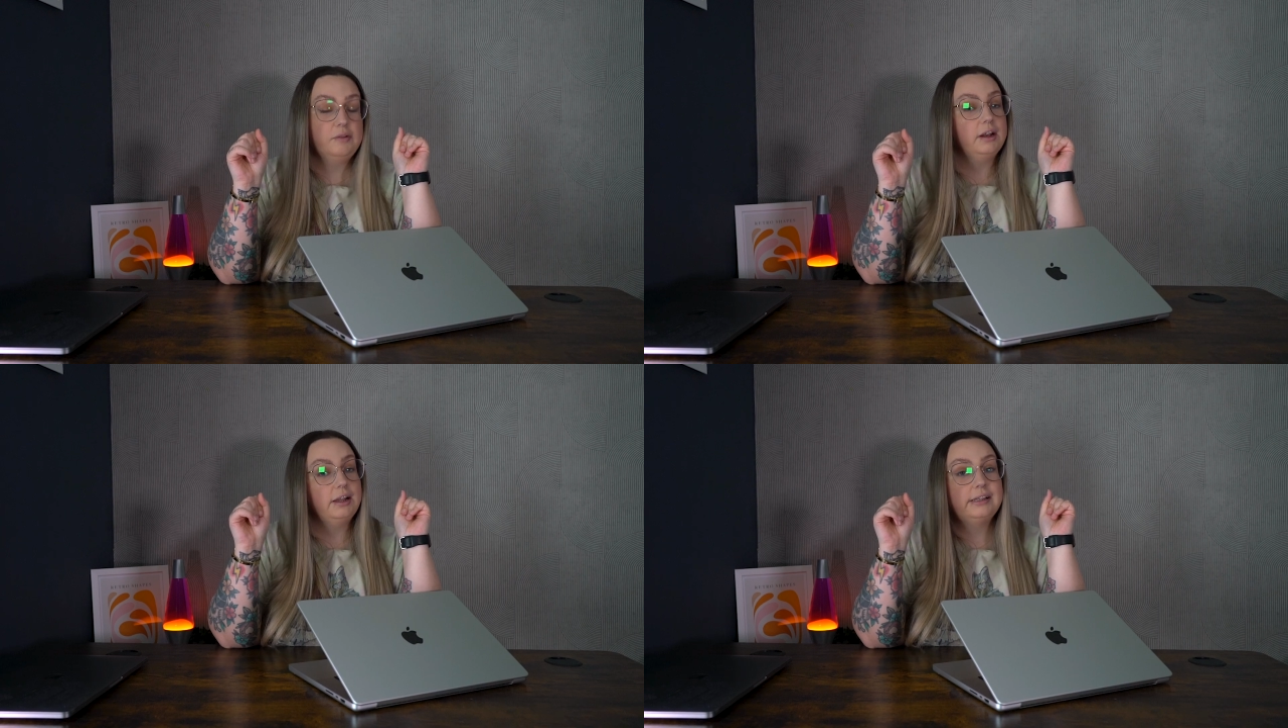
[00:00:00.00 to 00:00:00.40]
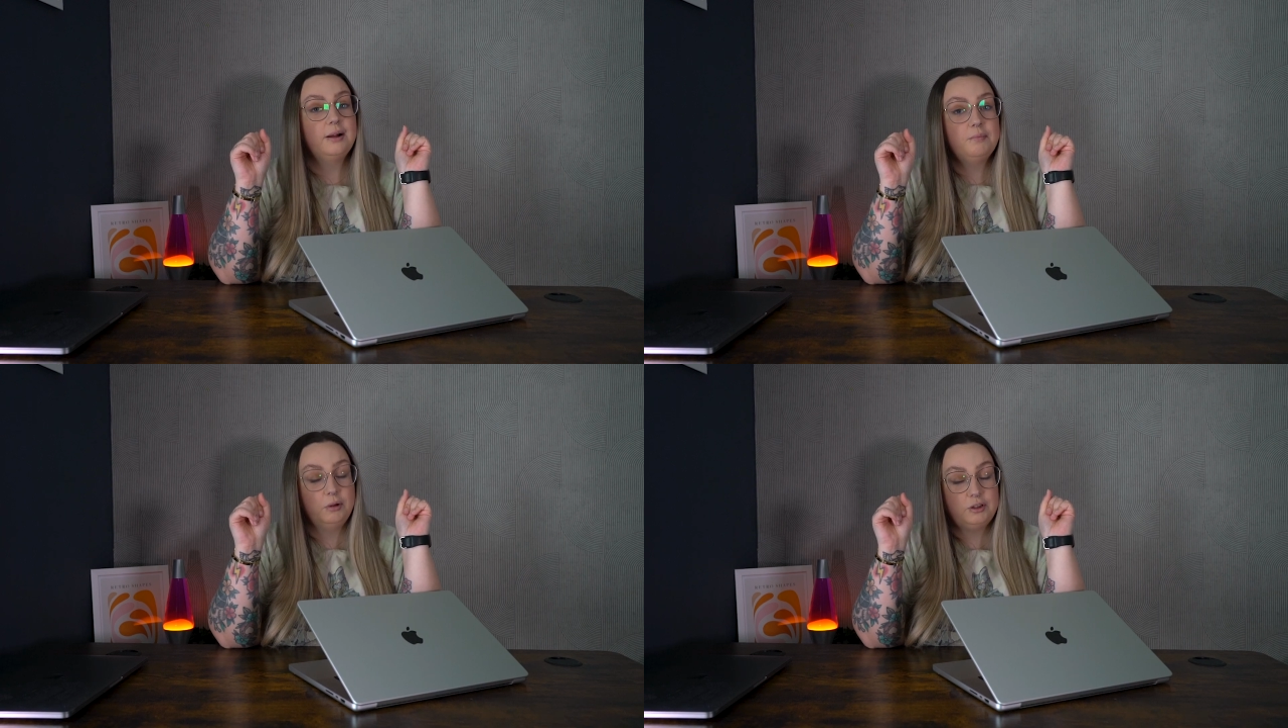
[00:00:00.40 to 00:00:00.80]
you a nice
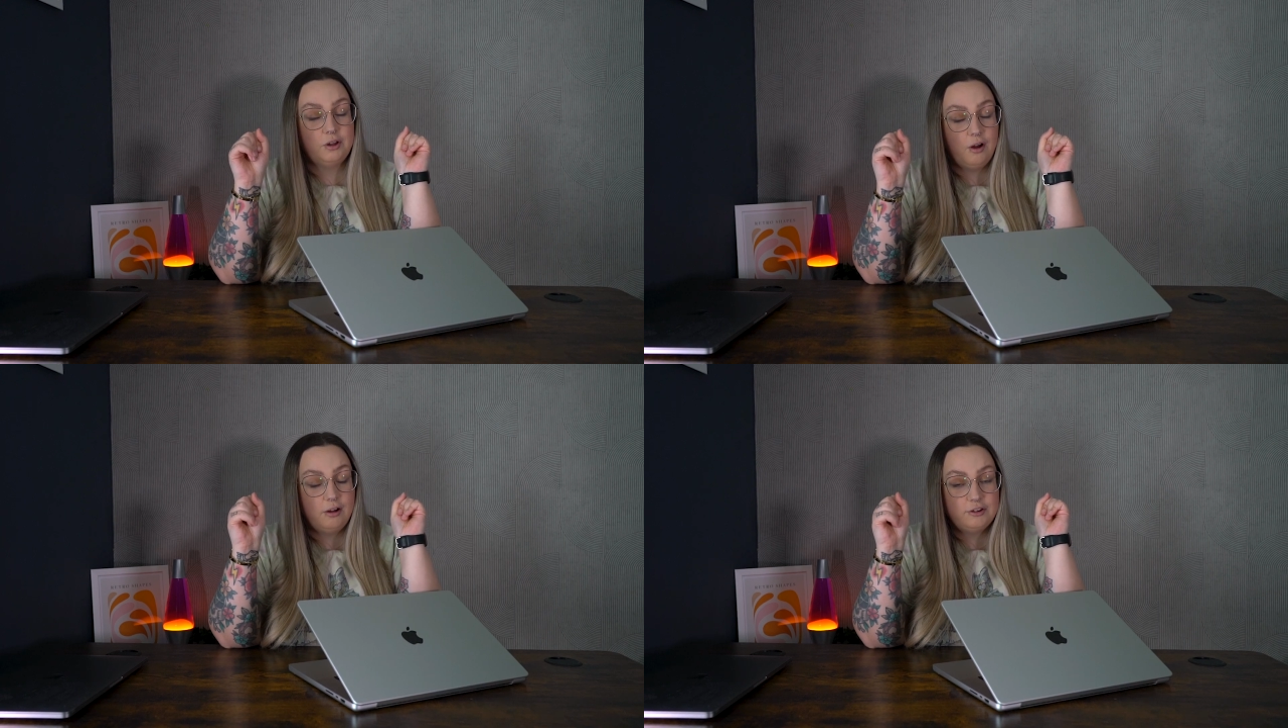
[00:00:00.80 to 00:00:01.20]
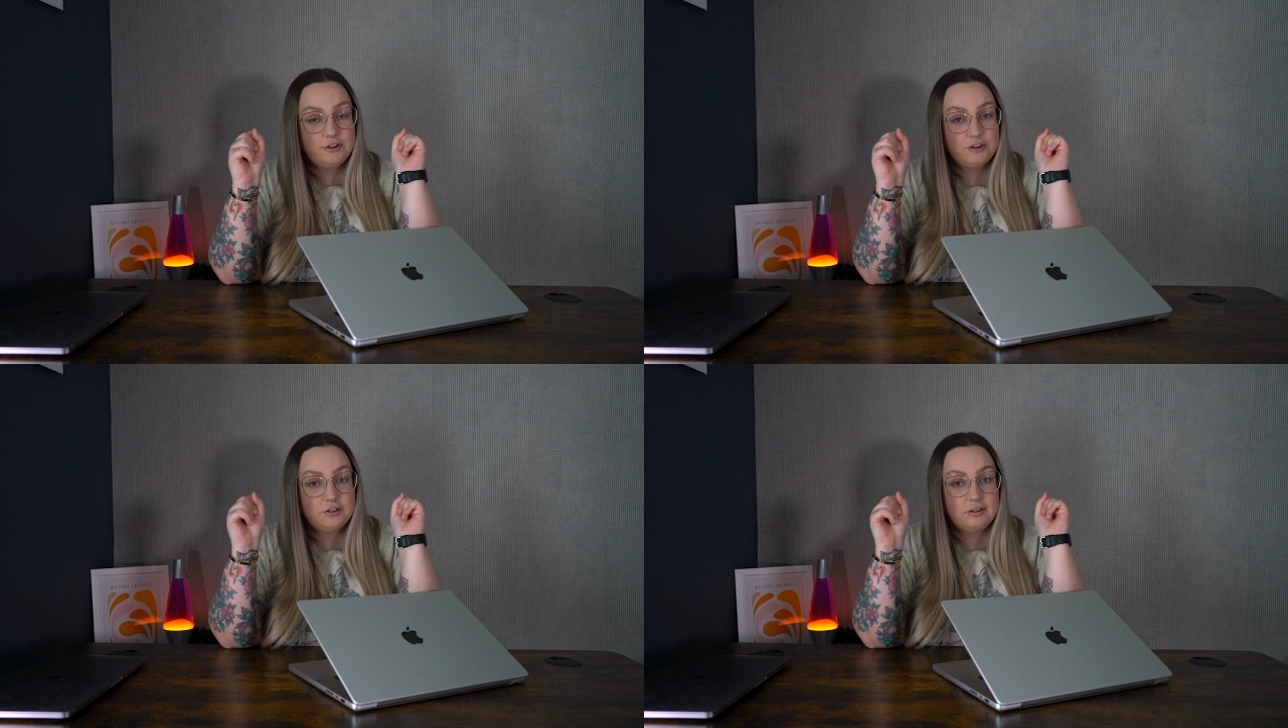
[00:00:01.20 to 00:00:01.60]
little
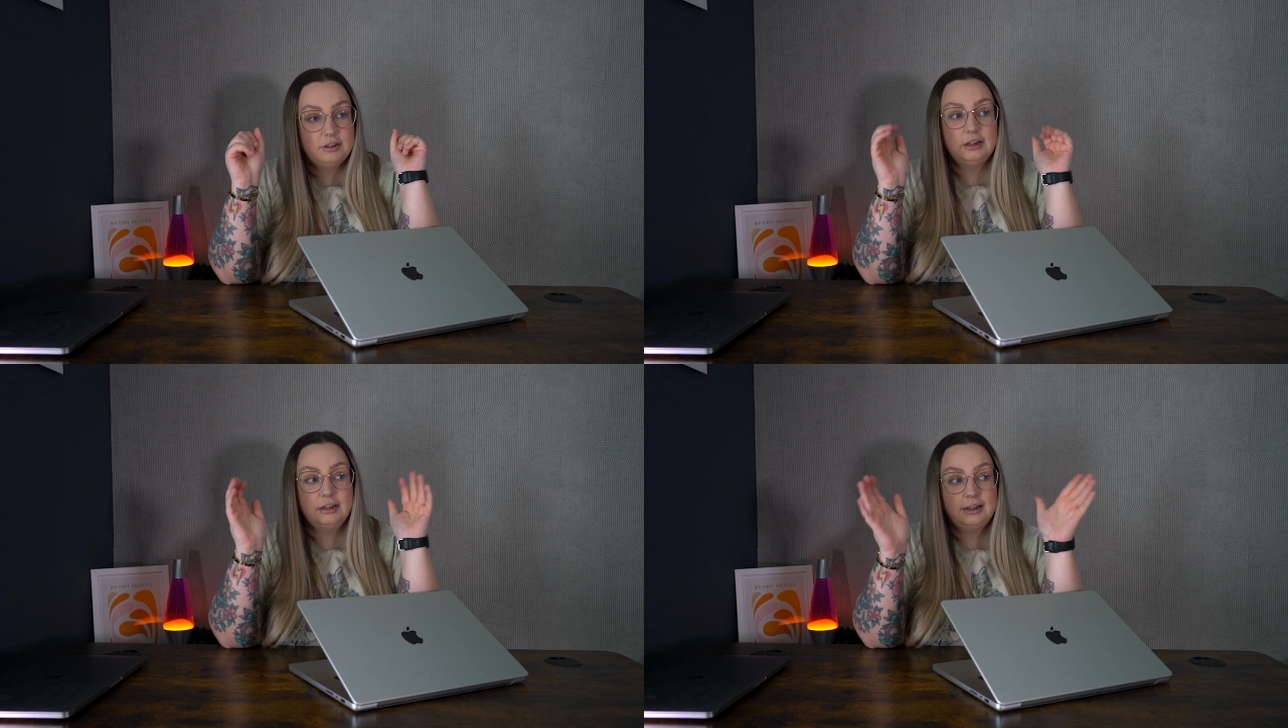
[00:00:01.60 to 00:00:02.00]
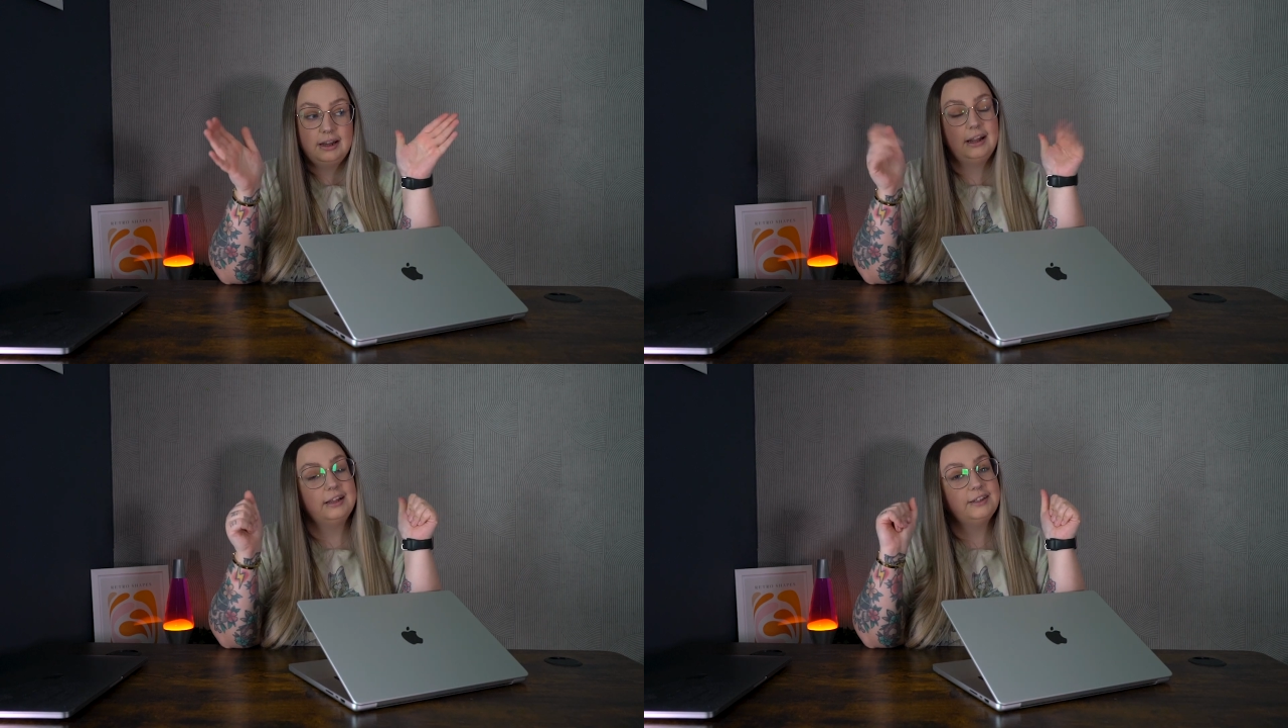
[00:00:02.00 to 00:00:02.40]
montage
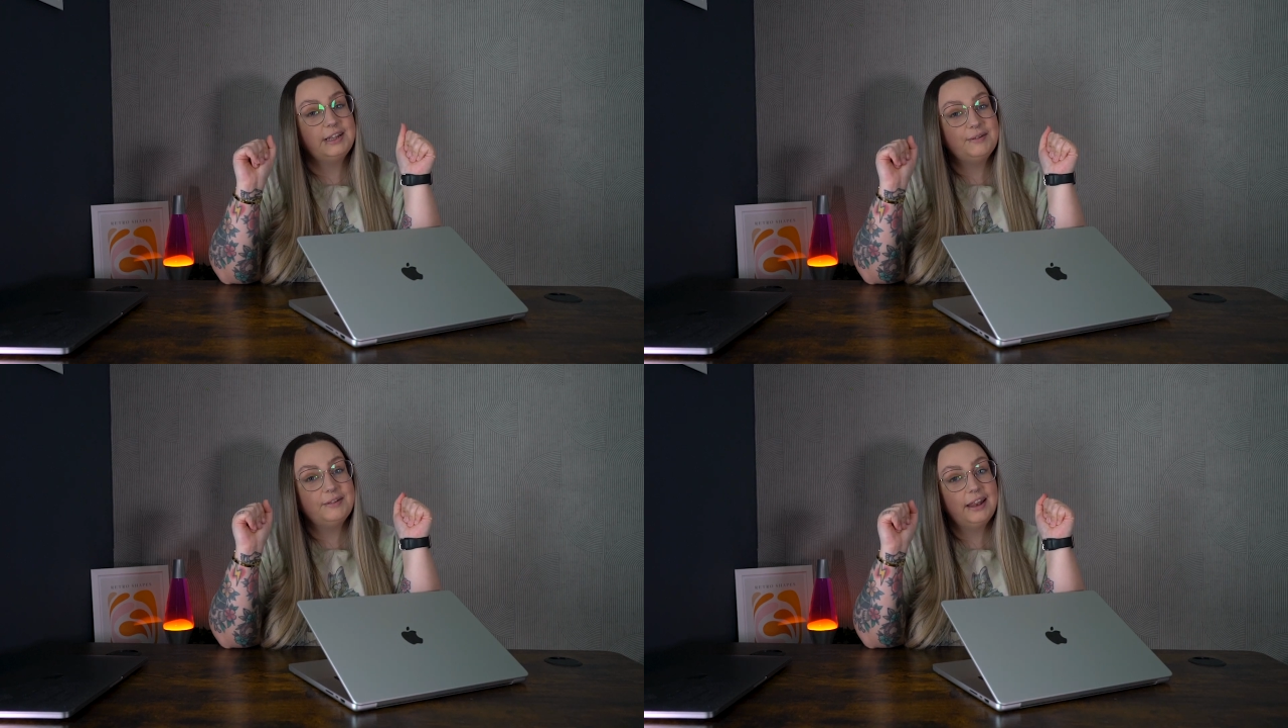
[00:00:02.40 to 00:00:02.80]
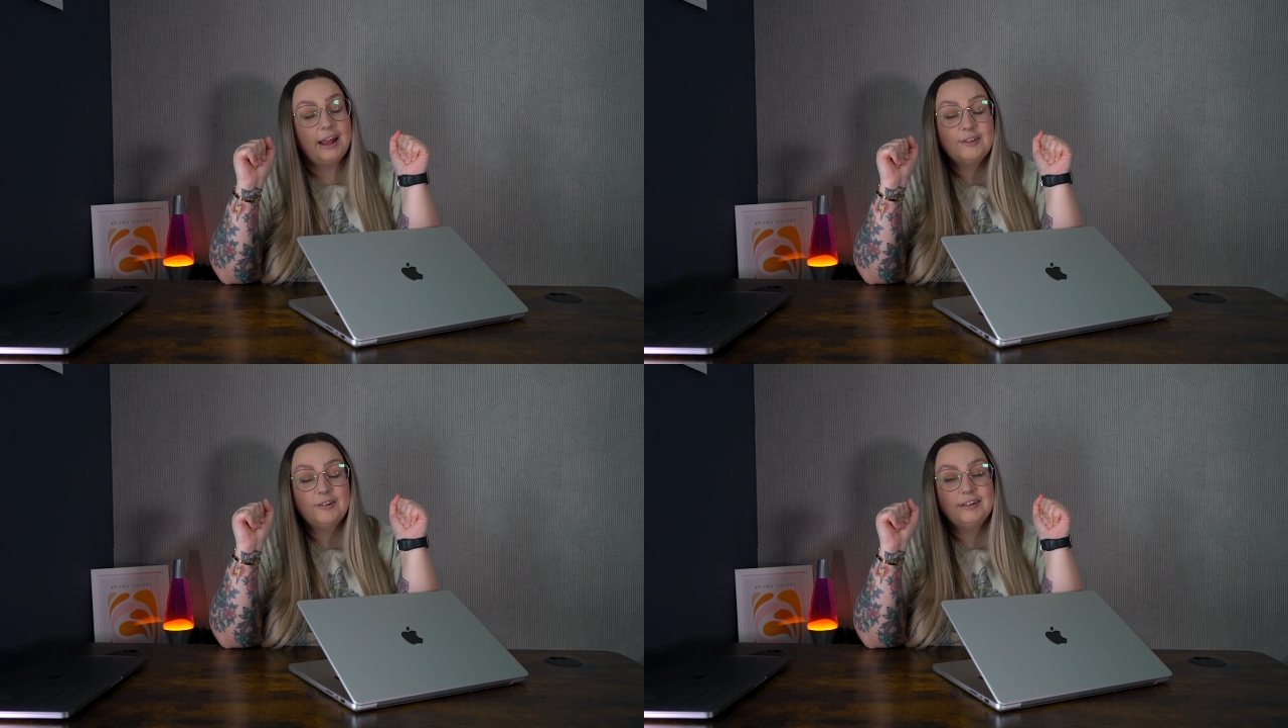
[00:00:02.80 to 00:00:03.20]
and I'll see you in the
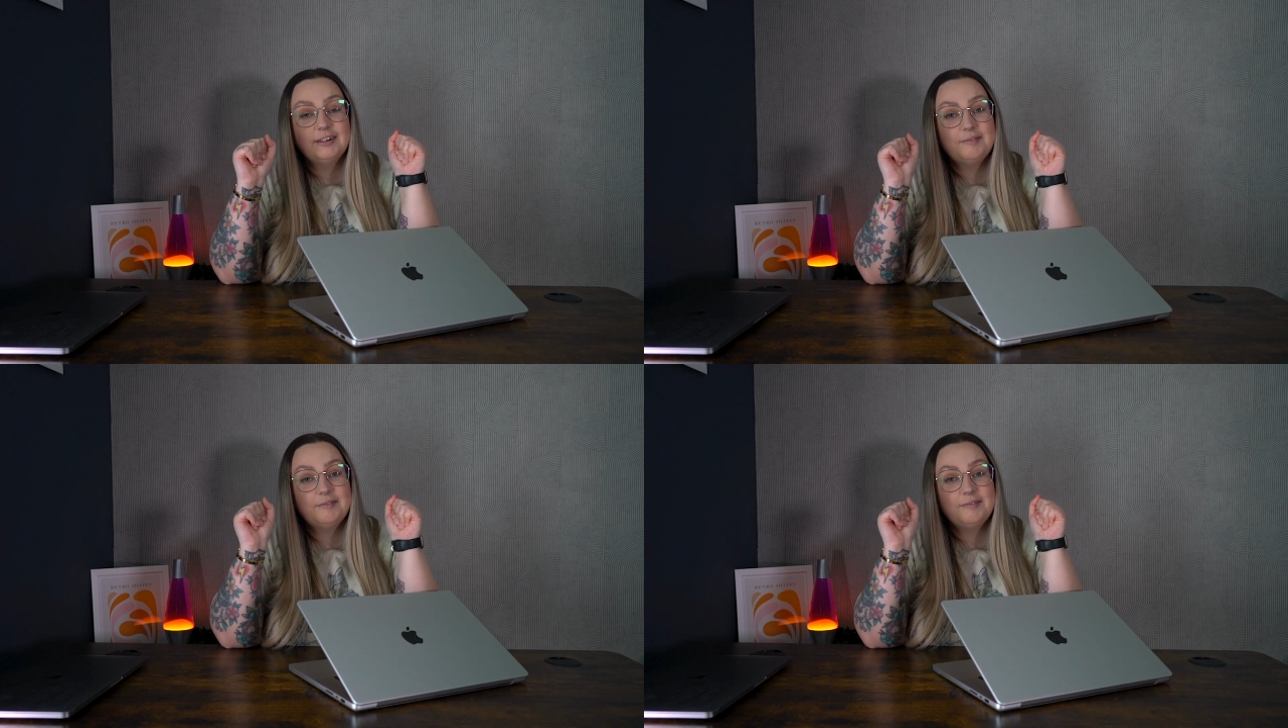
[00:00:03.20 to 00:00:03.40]
next one.